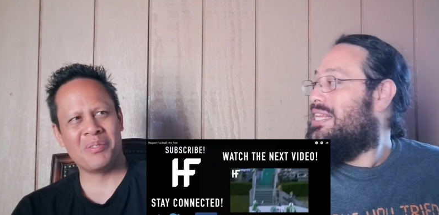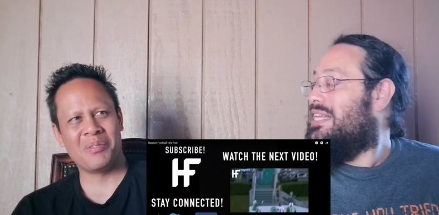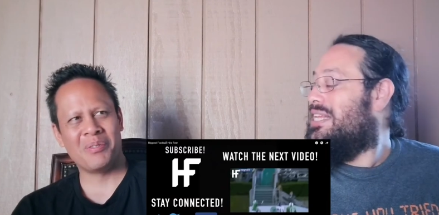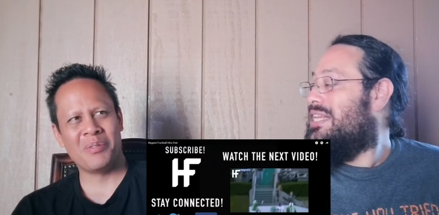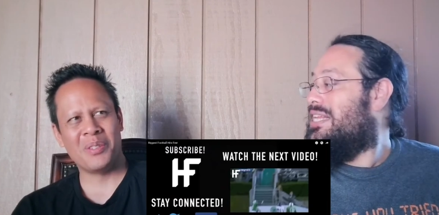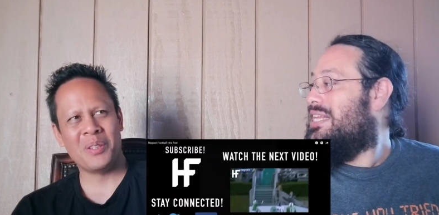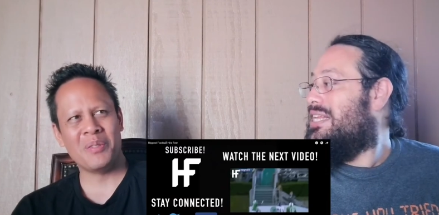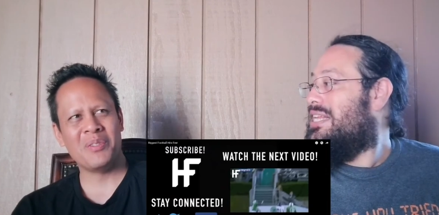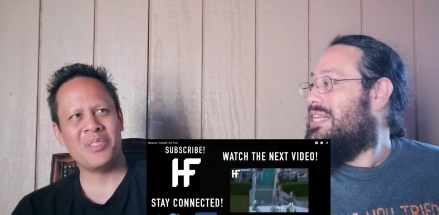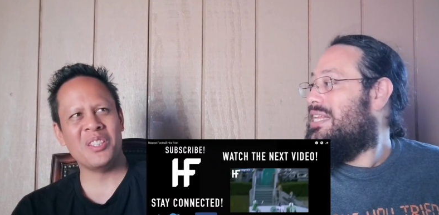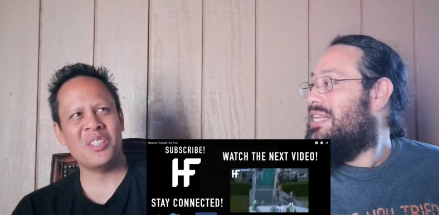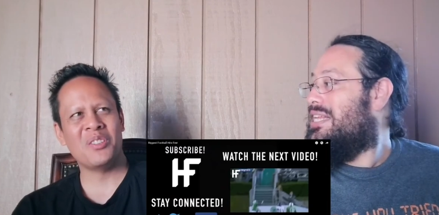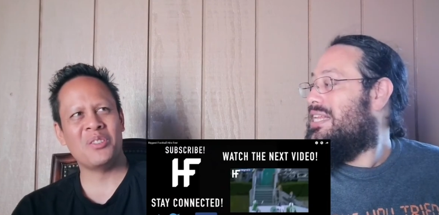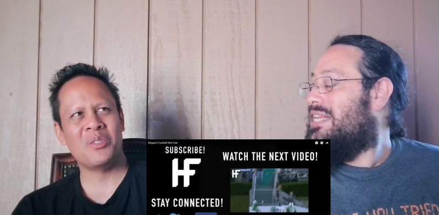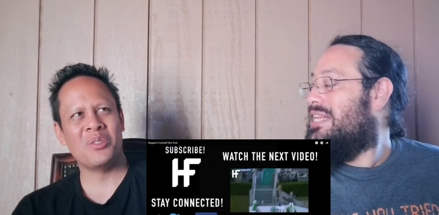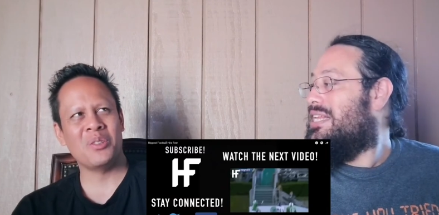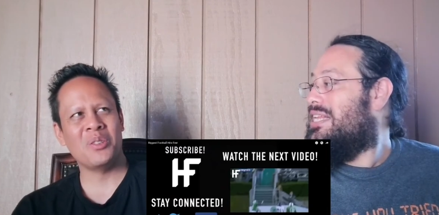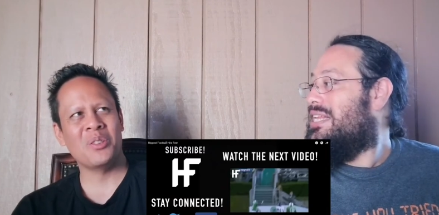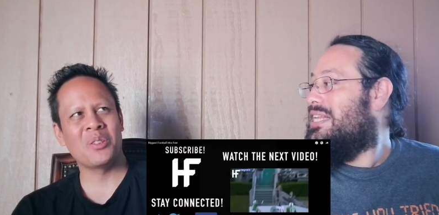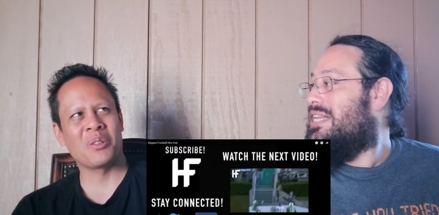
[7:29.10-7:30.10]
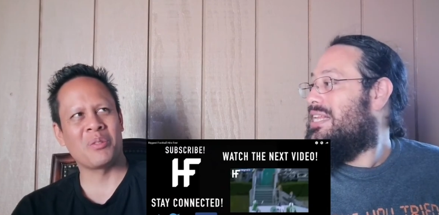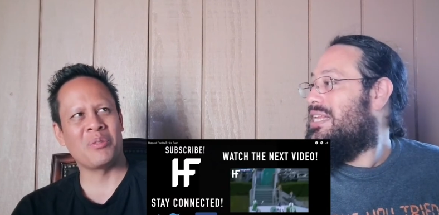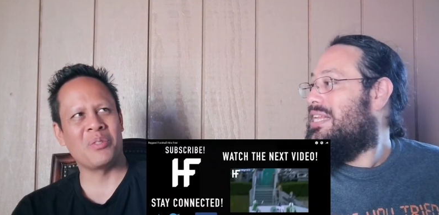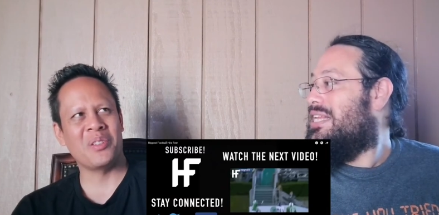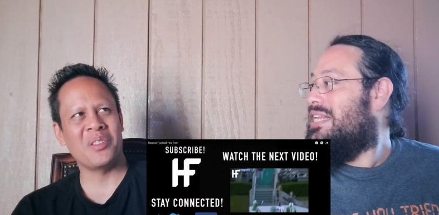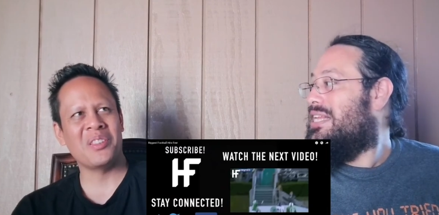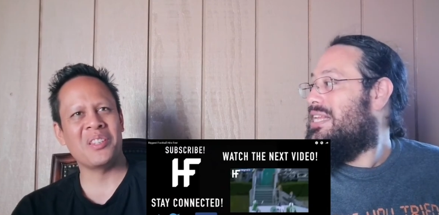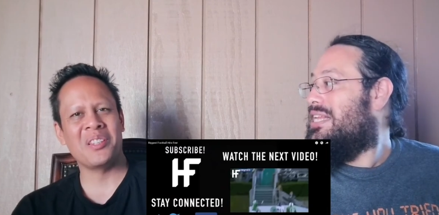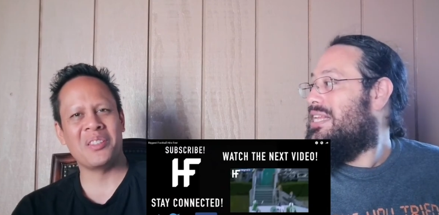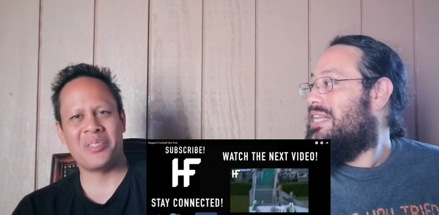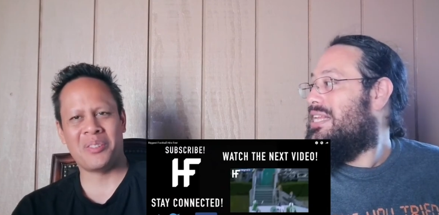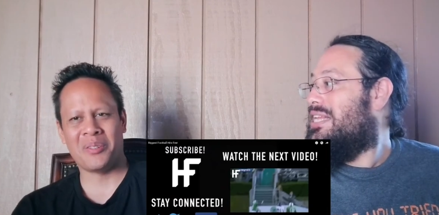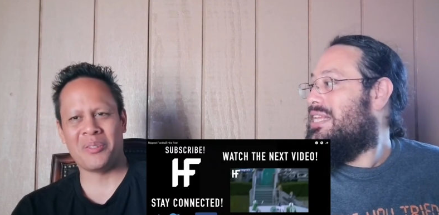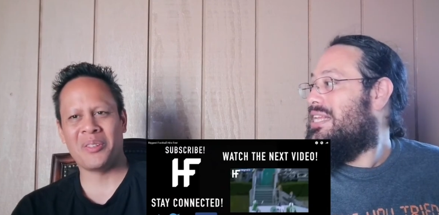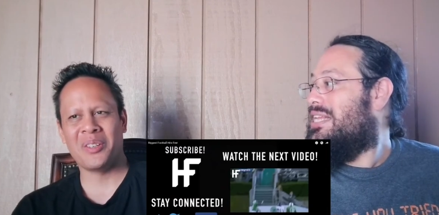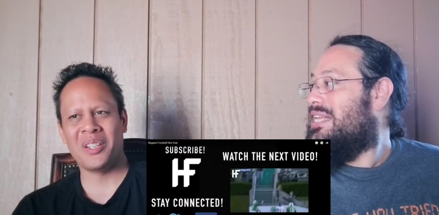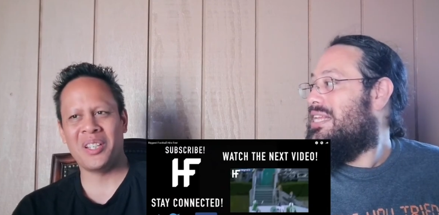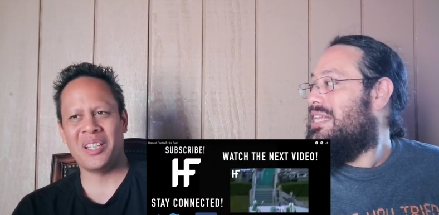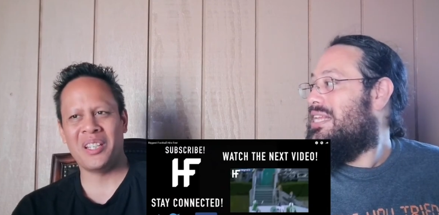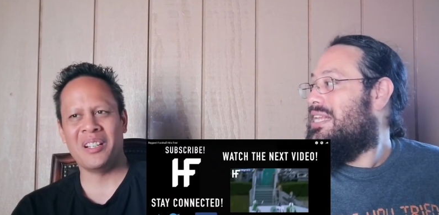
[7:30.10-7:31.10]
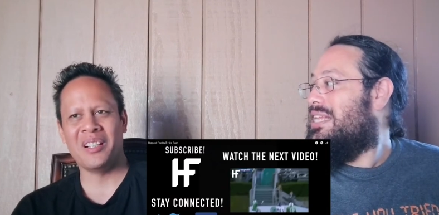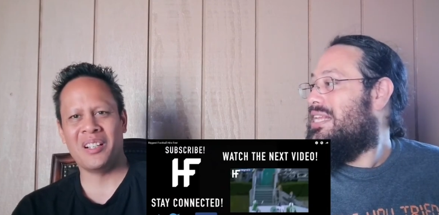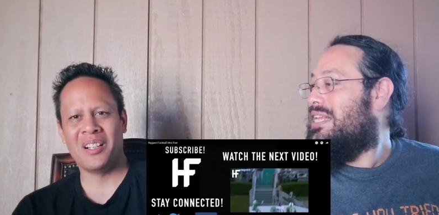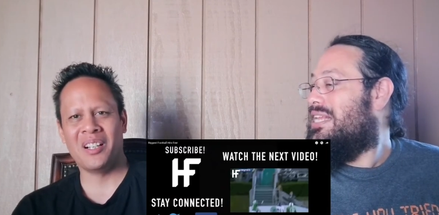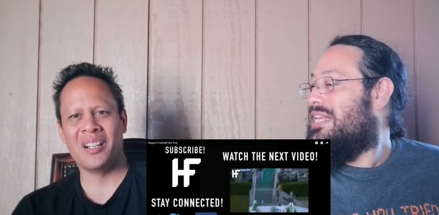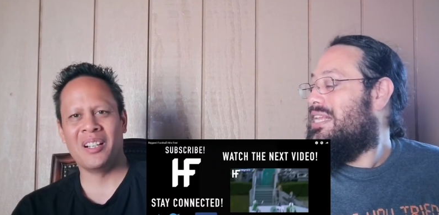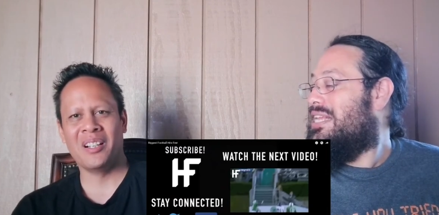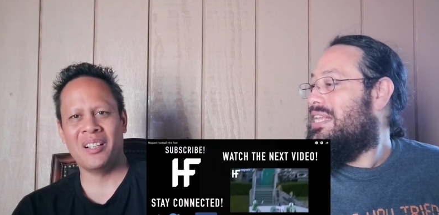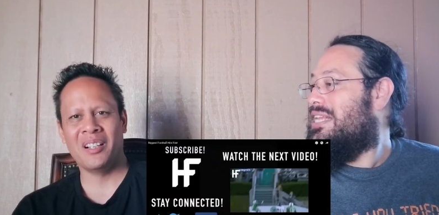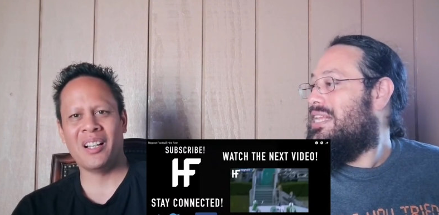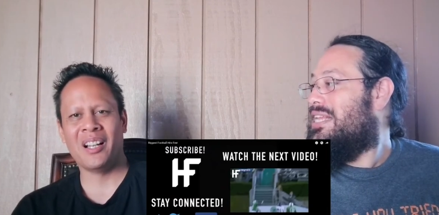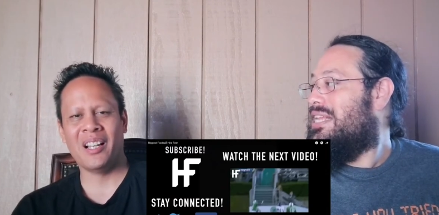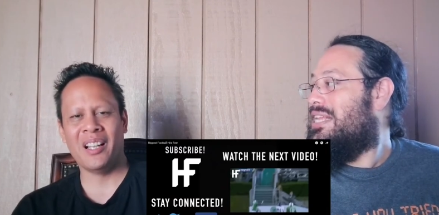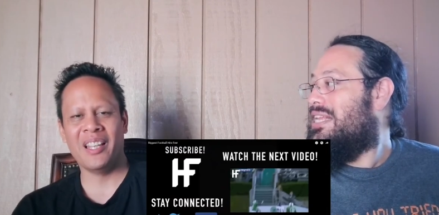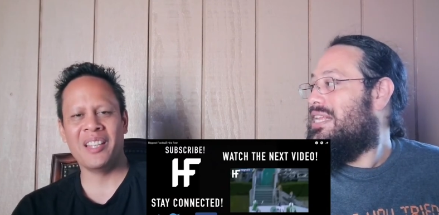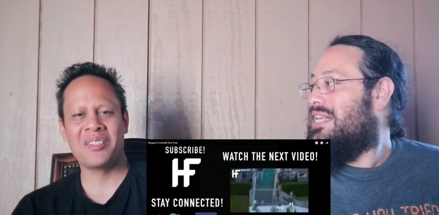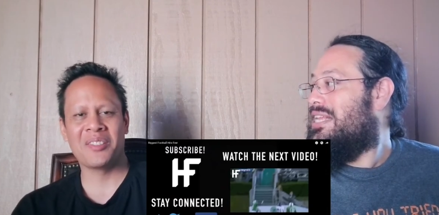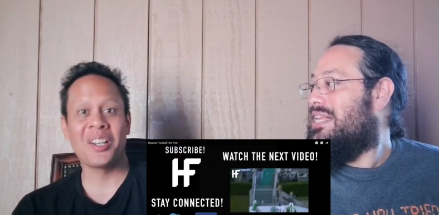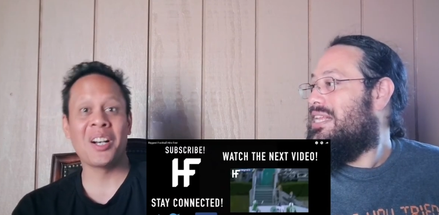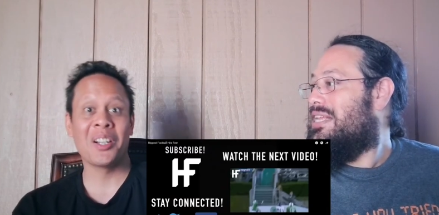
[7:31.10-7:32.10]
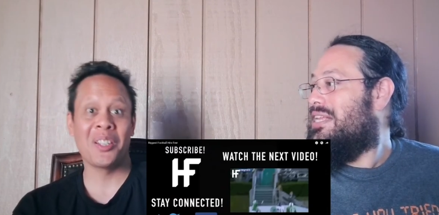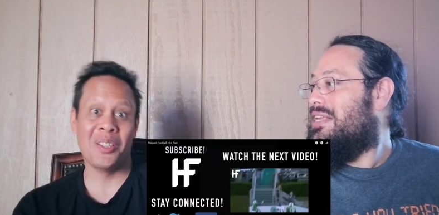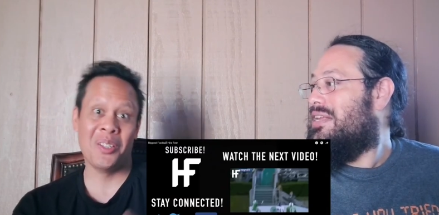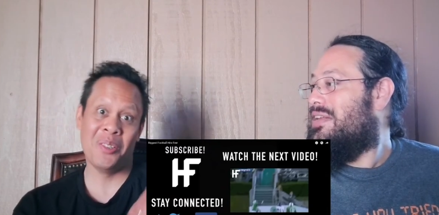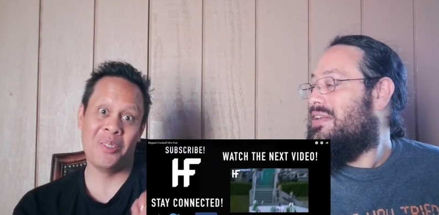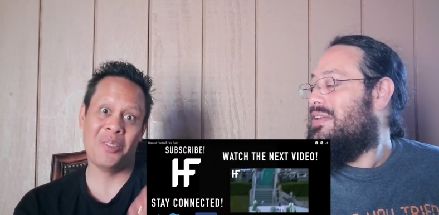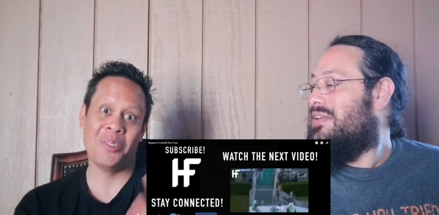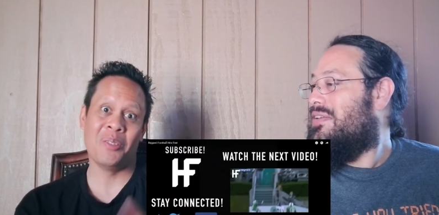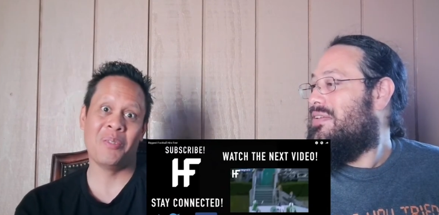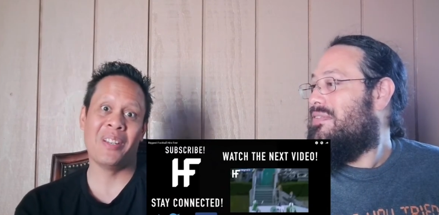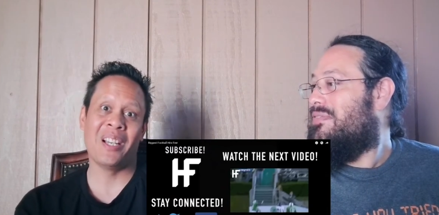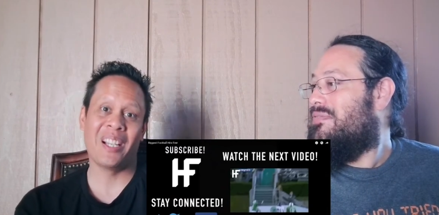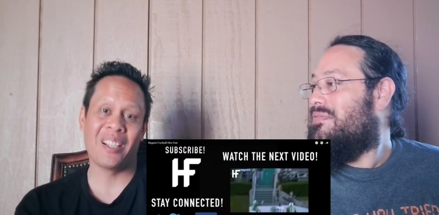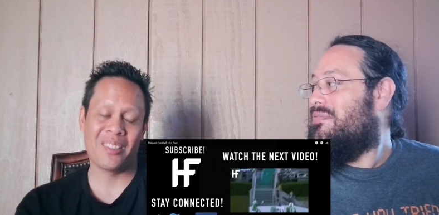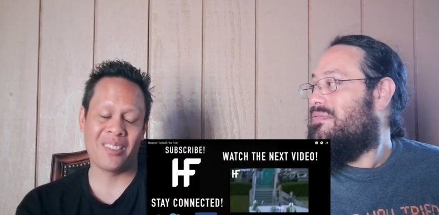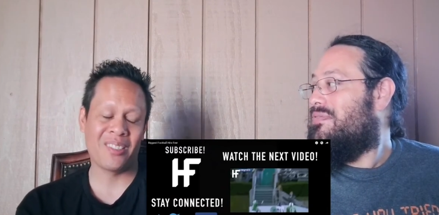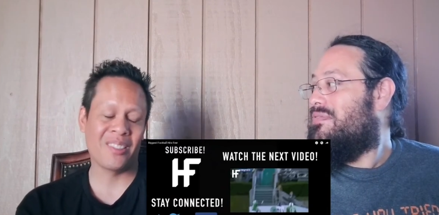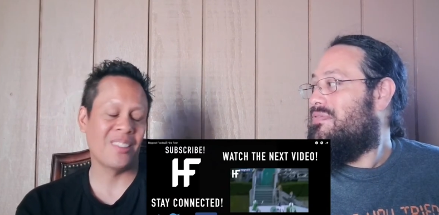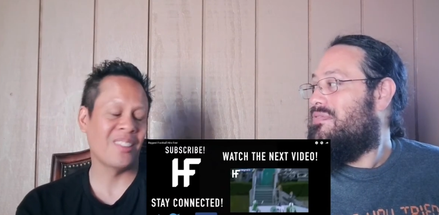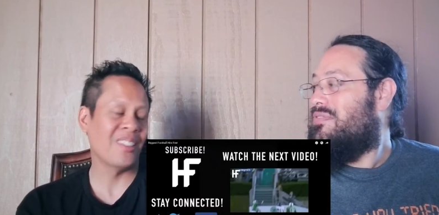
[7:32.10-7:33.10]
Speaker 1: fifty-two or fifty-three on uh, it's on YouTube actually,